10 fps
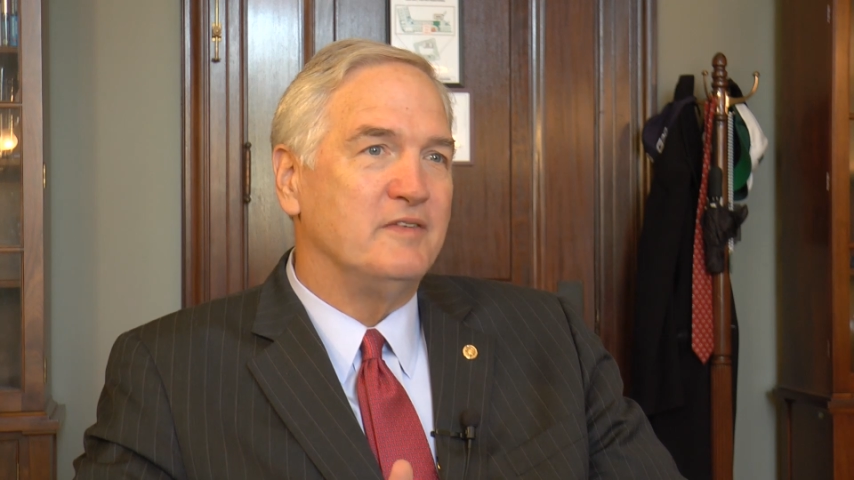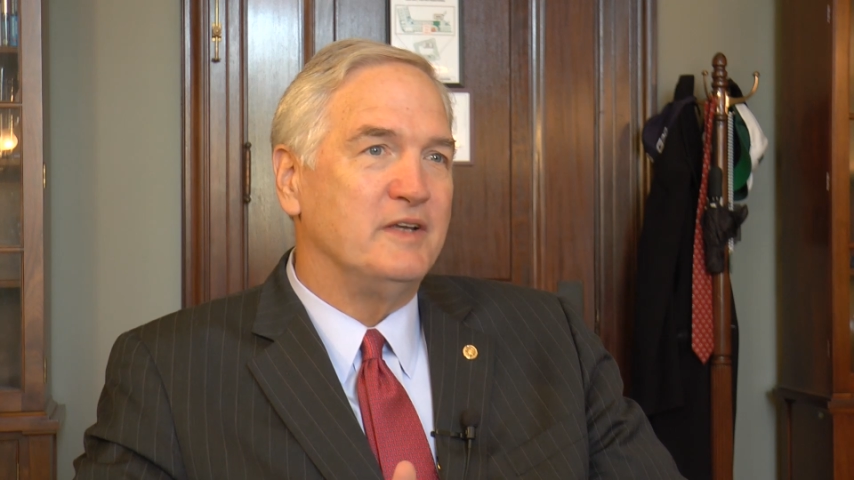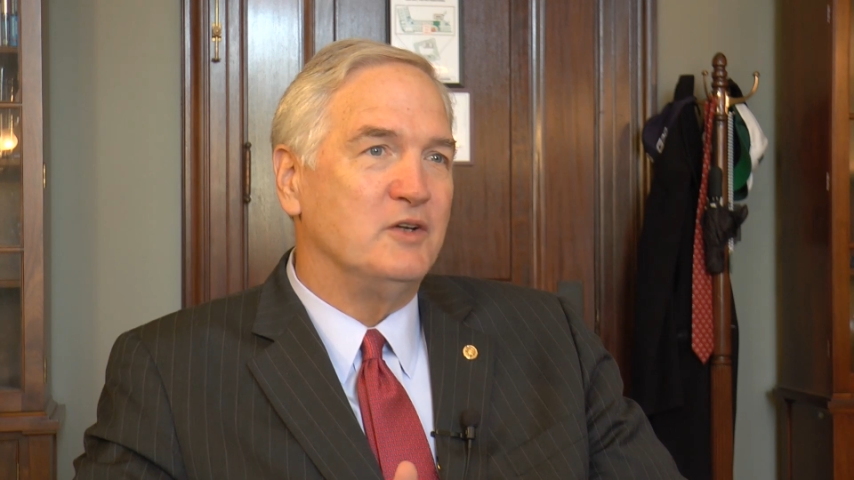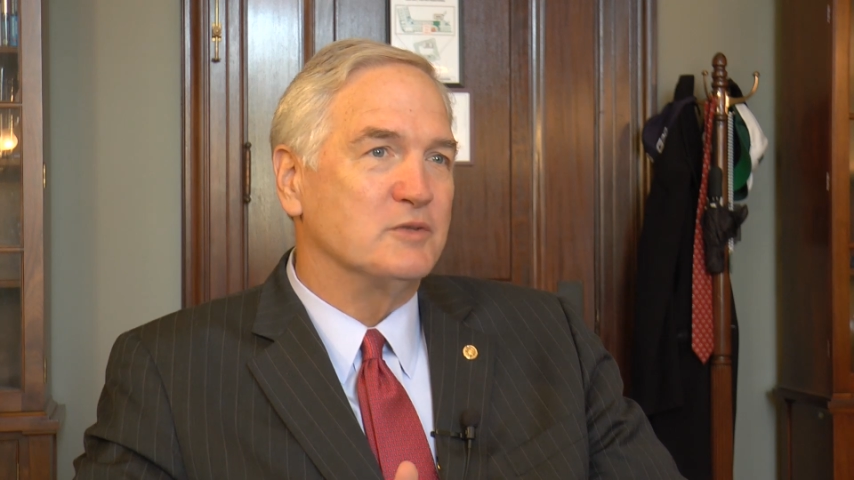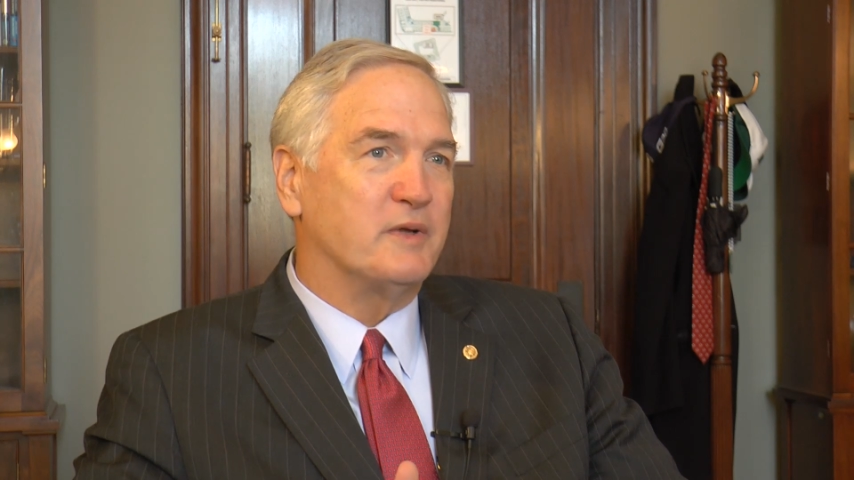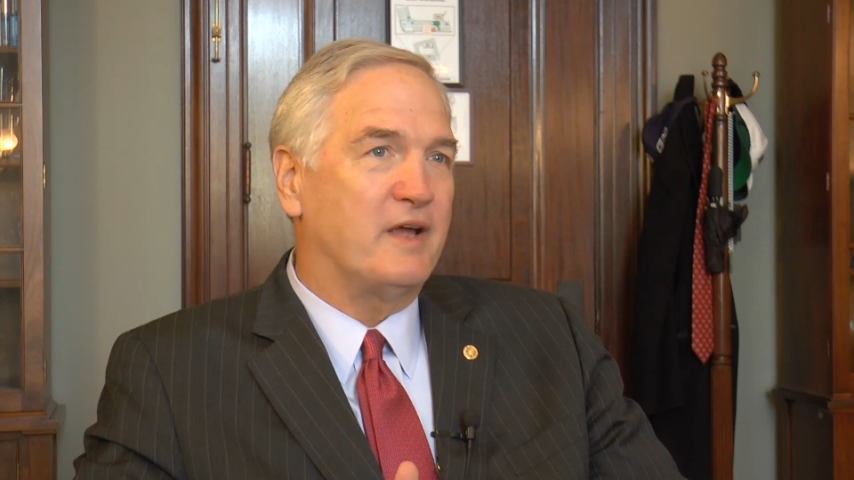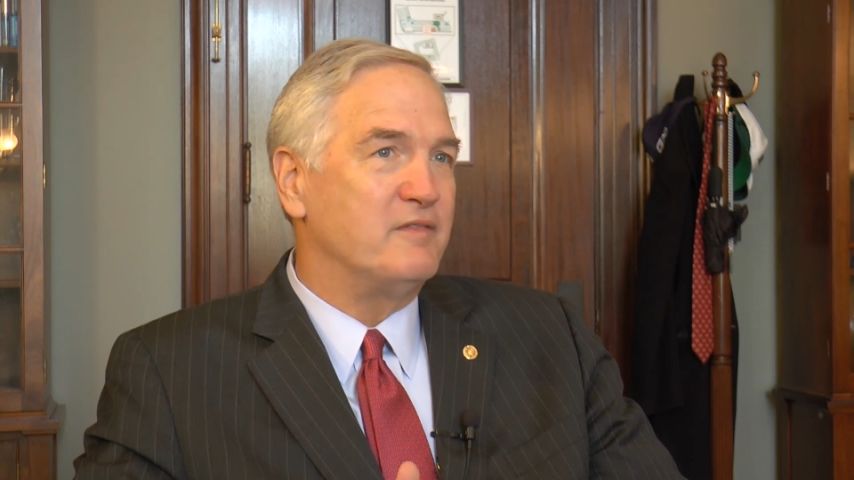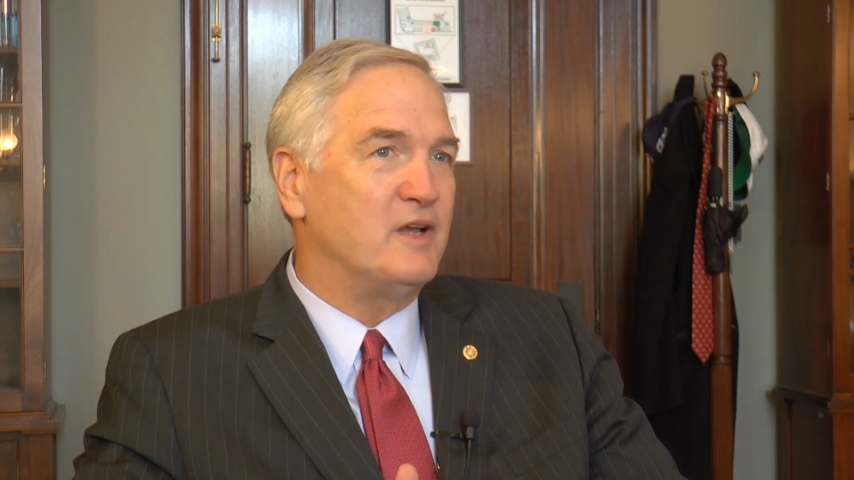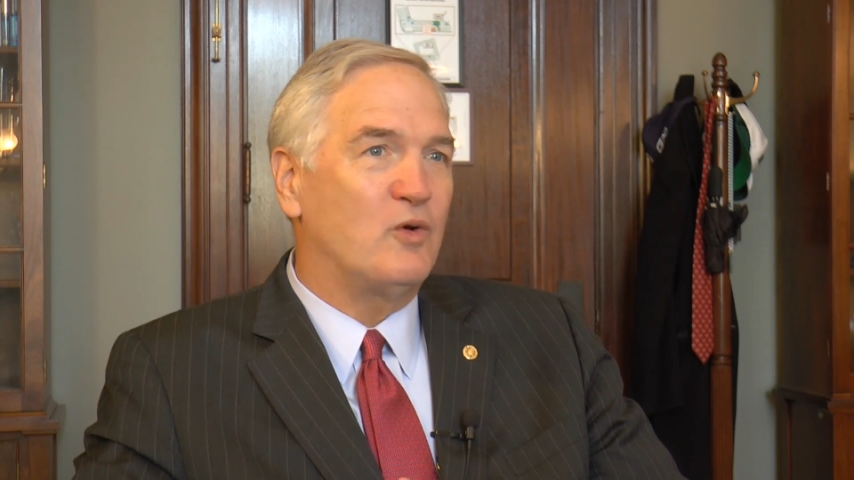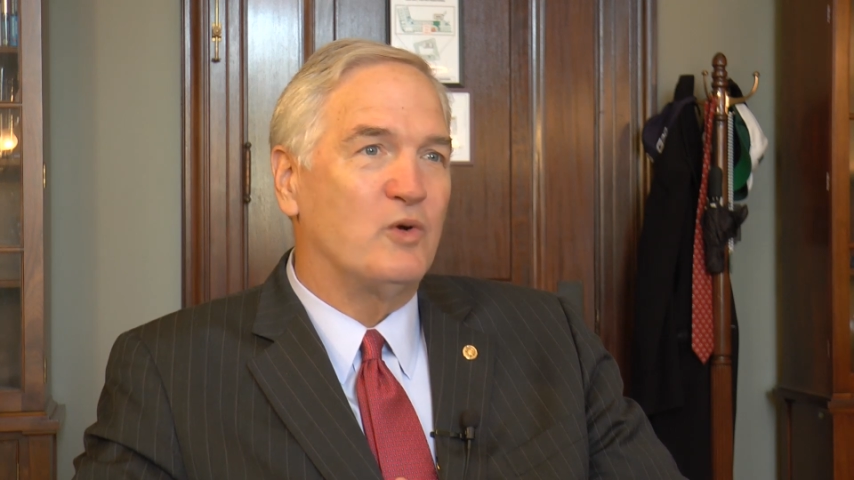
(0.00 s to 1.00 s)
V news but
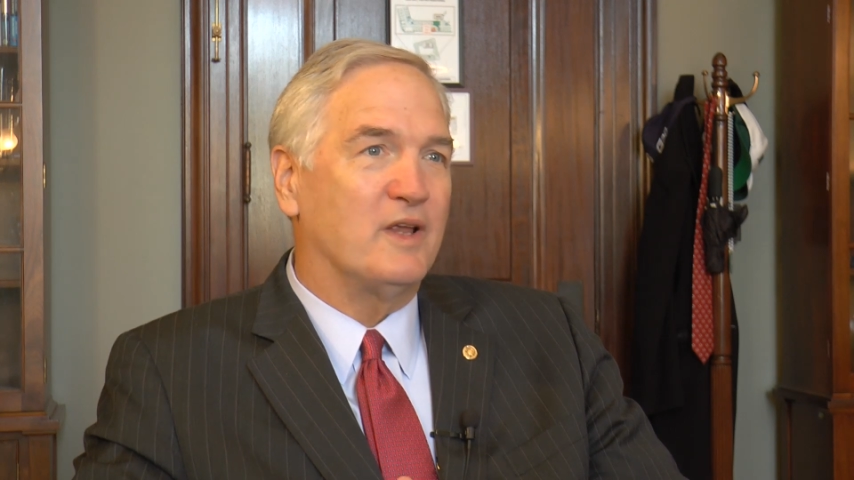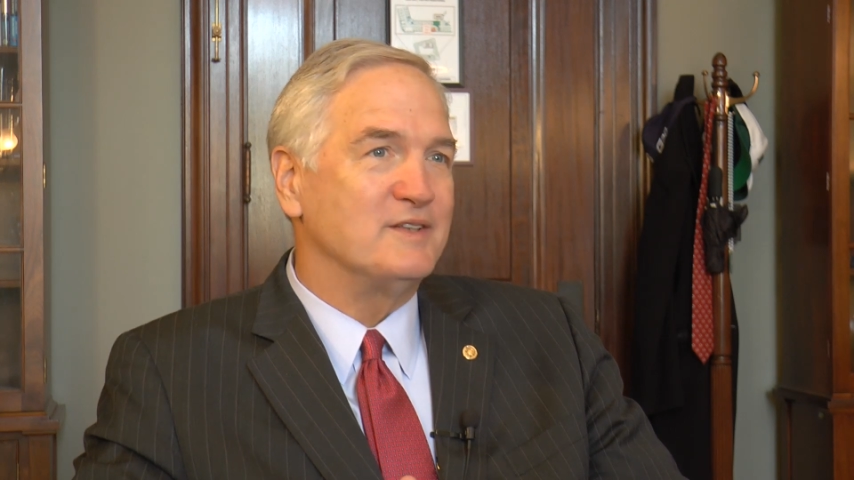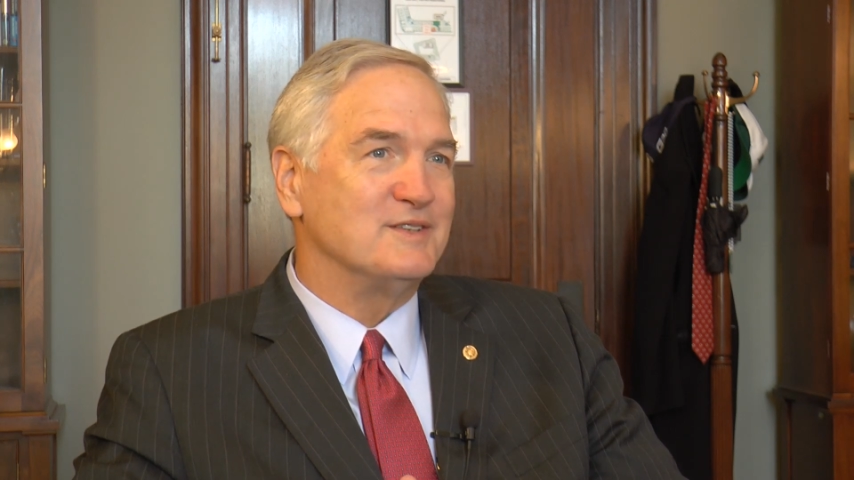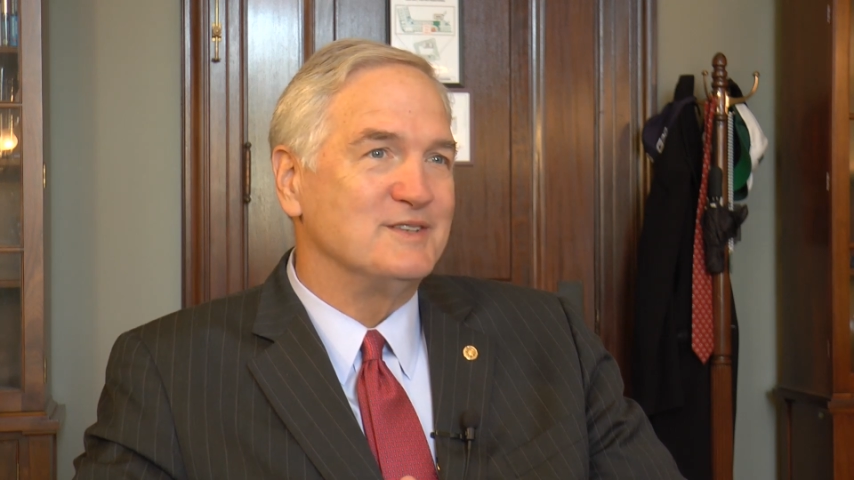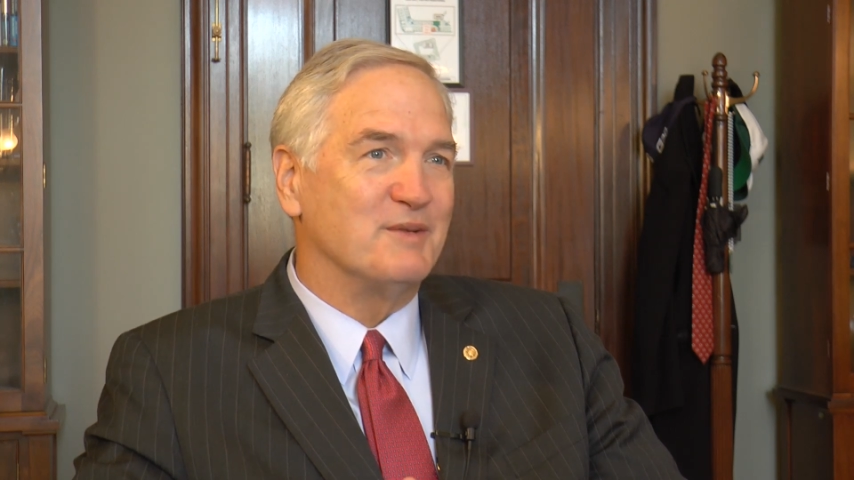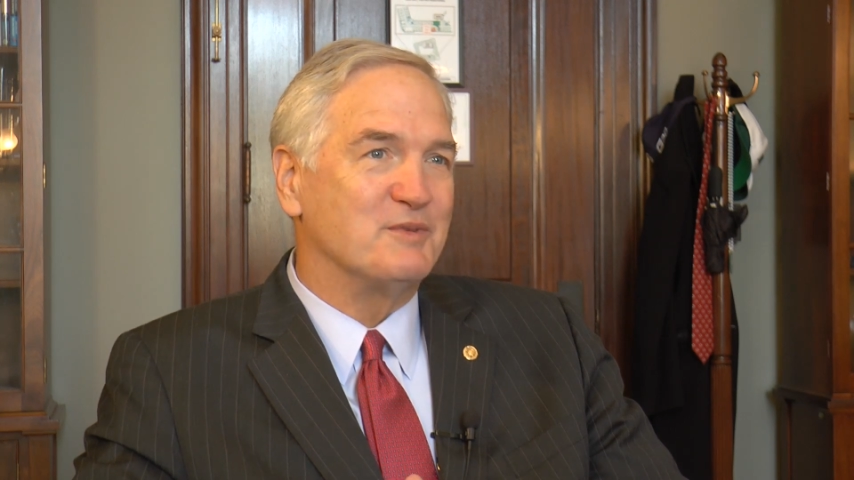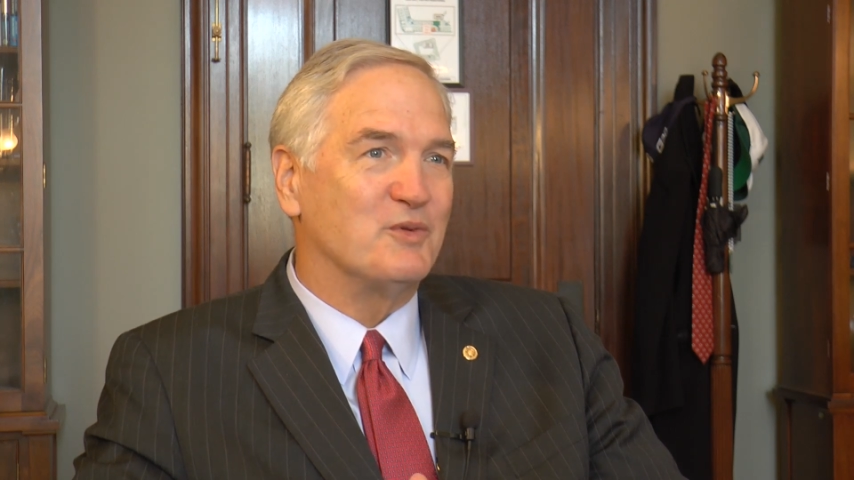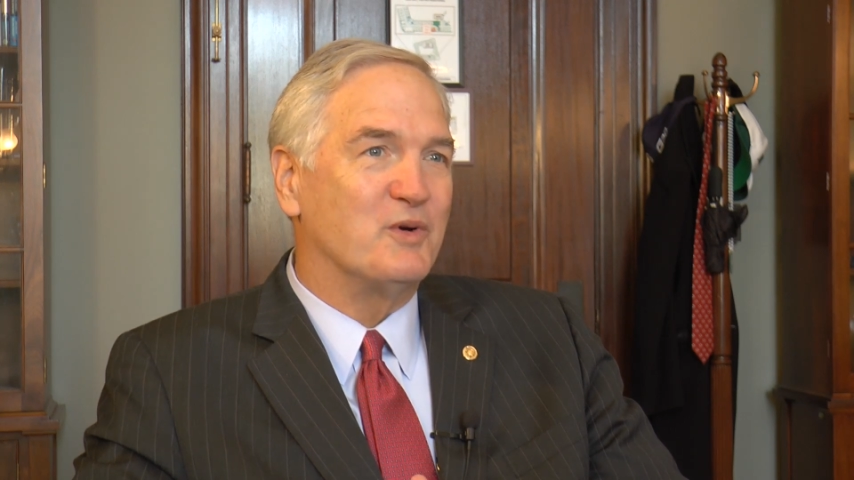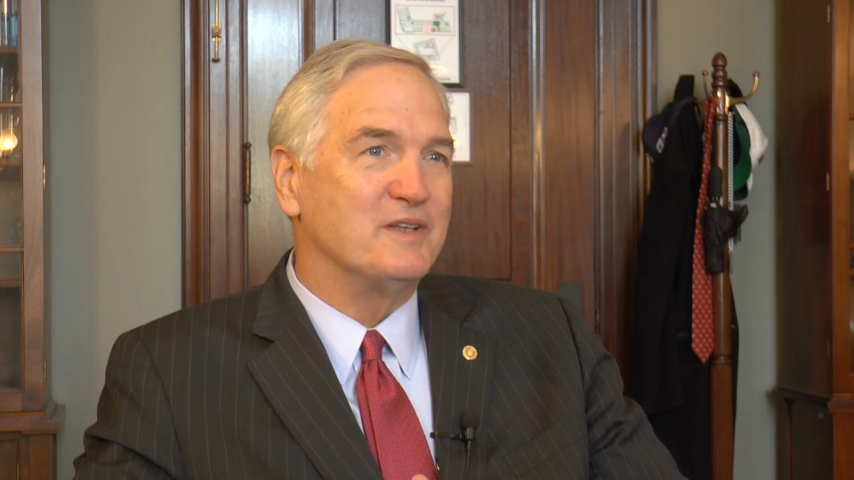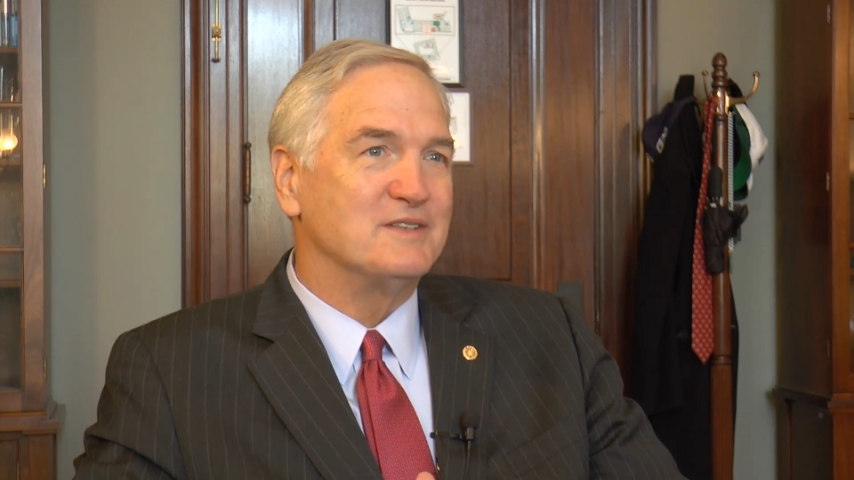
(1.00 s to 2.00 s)
have no relationship
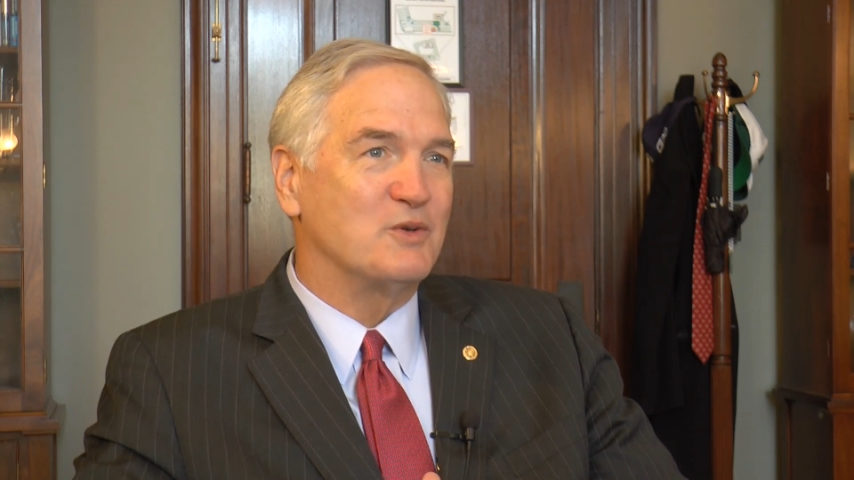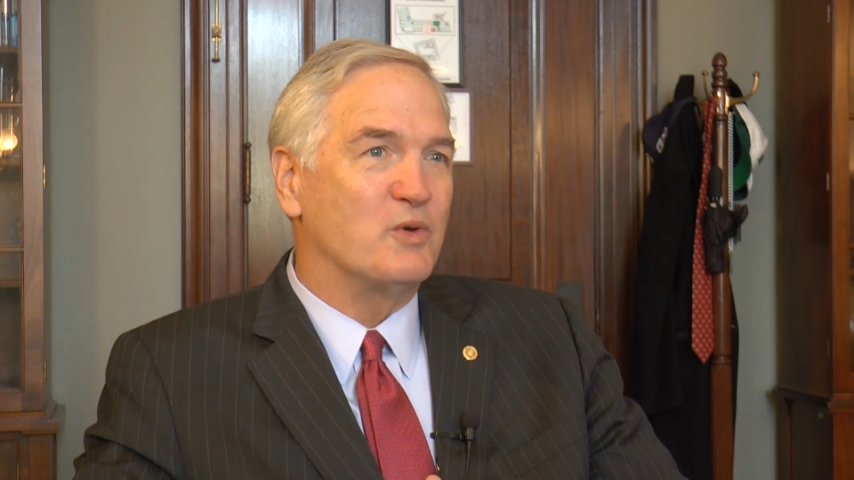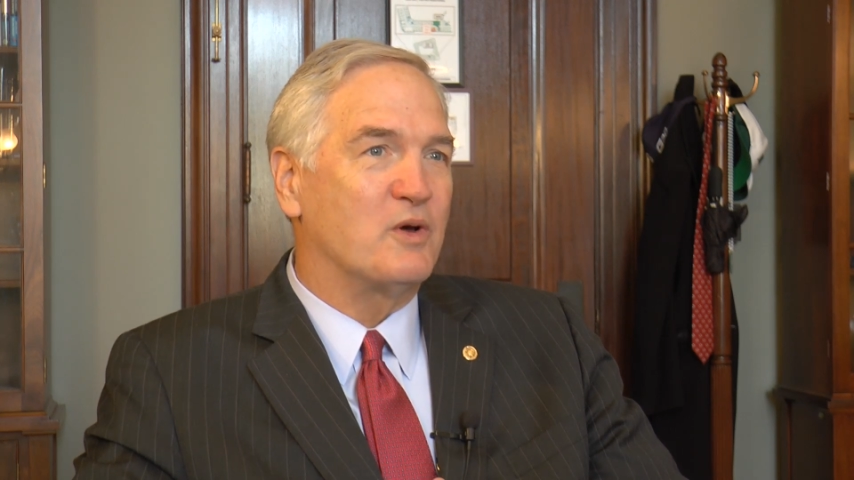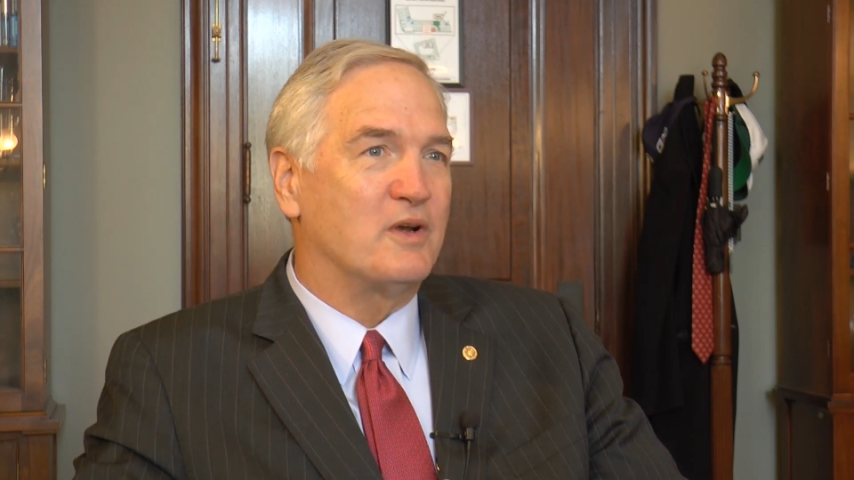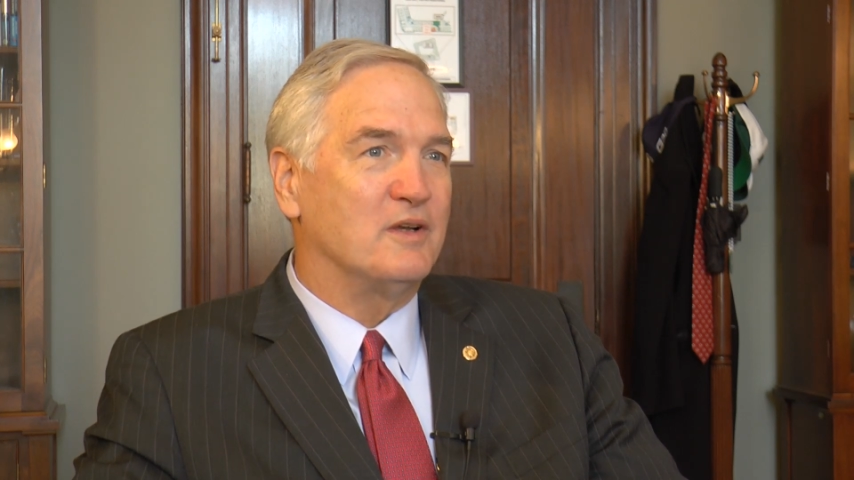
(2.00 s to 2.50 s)
to what's going on